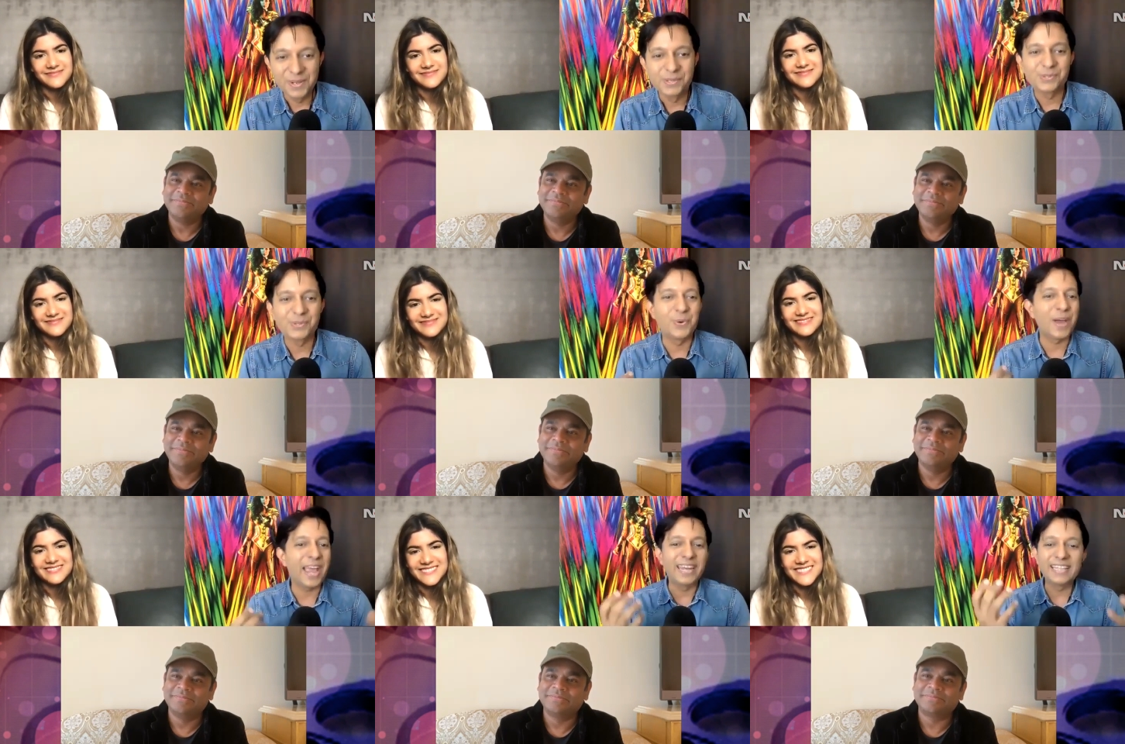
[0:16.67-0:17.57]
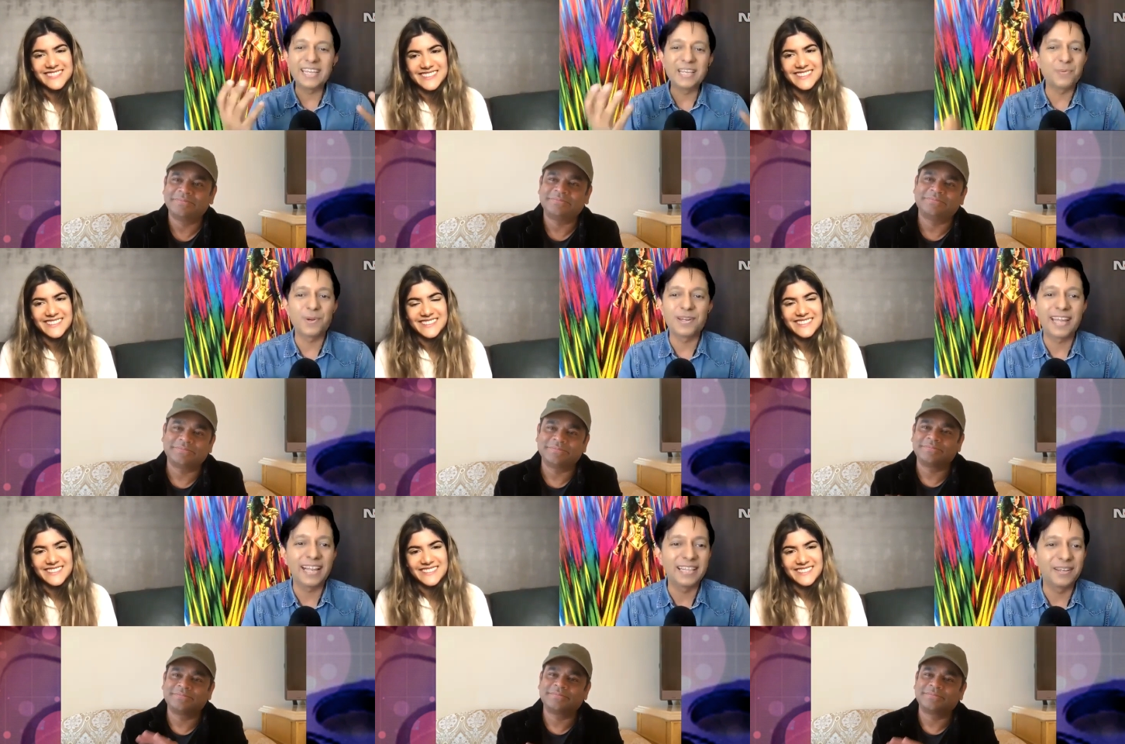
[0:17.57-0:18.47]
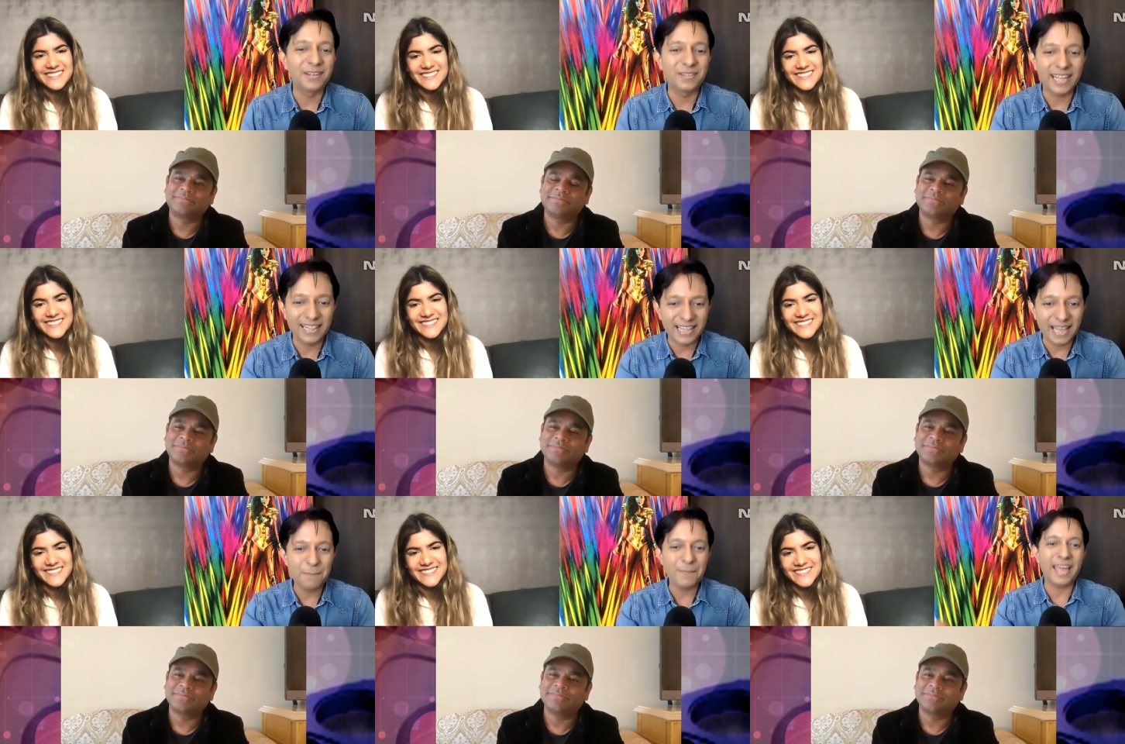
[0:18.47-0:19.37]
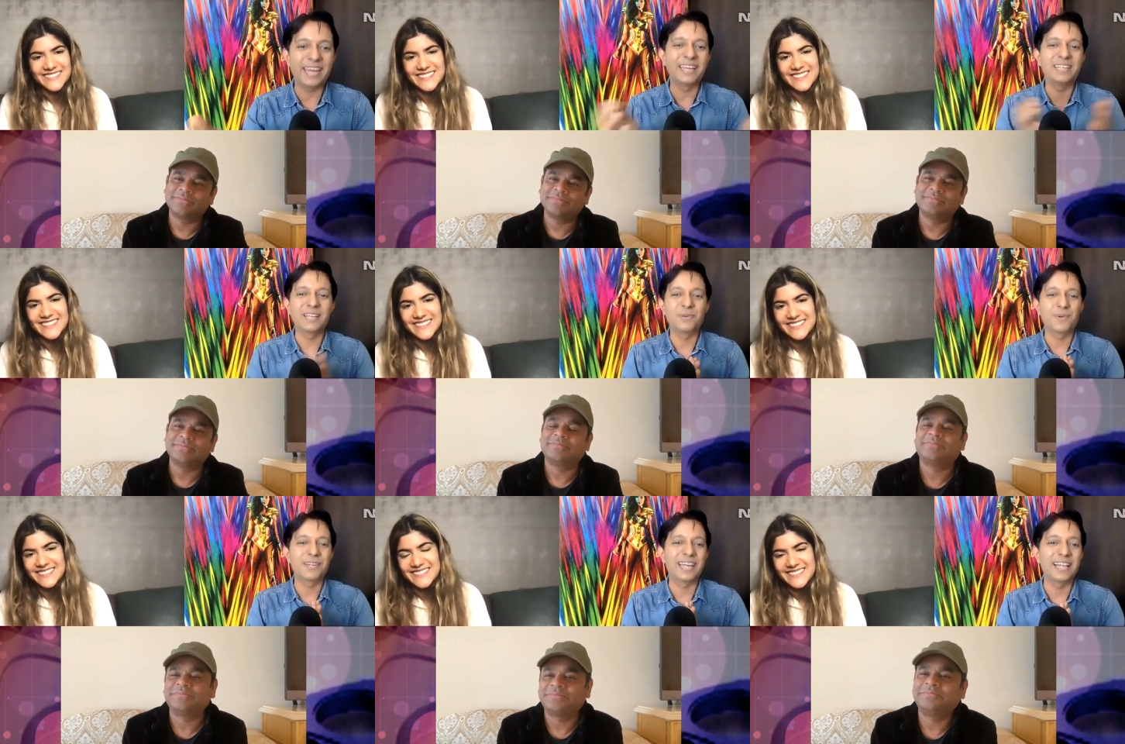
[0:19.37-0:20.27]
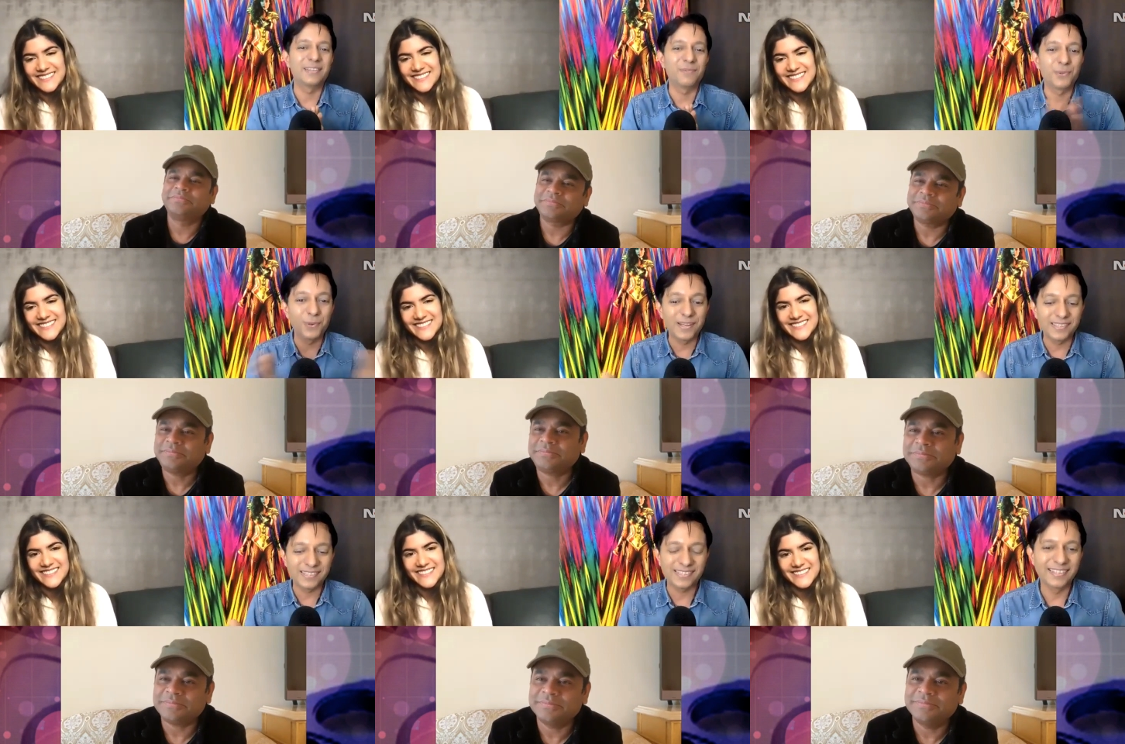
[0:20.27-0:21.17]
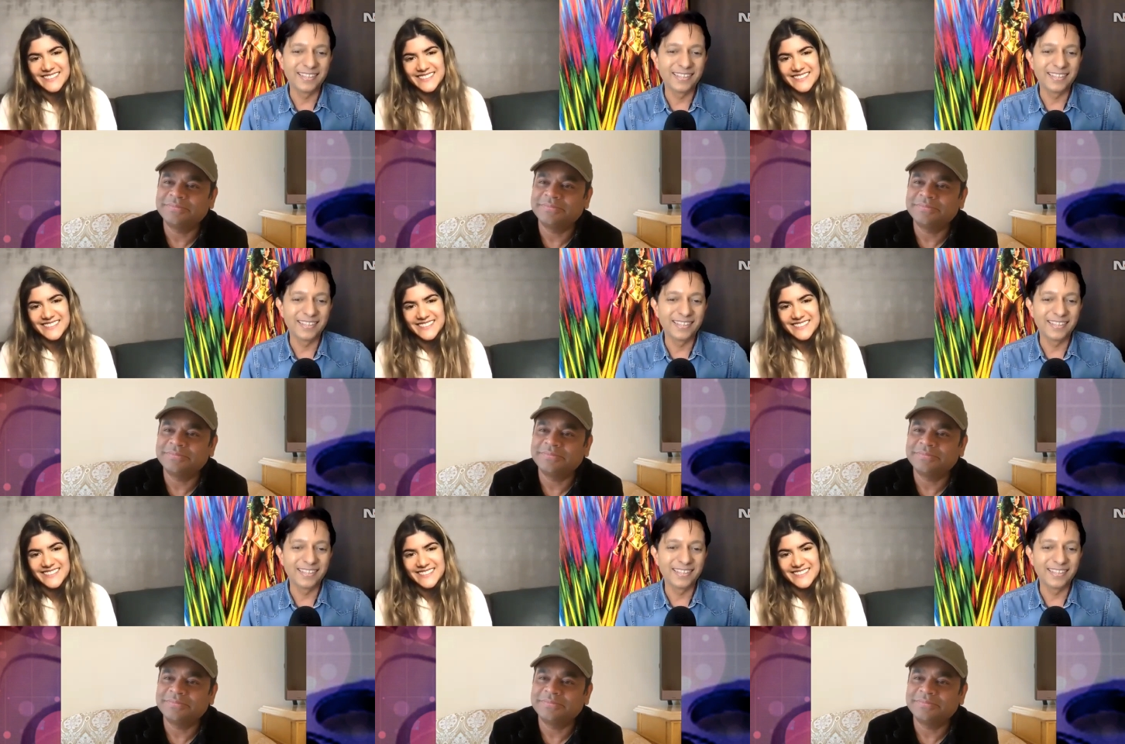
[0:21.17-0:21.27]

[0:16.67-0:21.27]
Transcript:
Speaker 1: So anything you want to tell the tell them and anything you want to tell the viewers?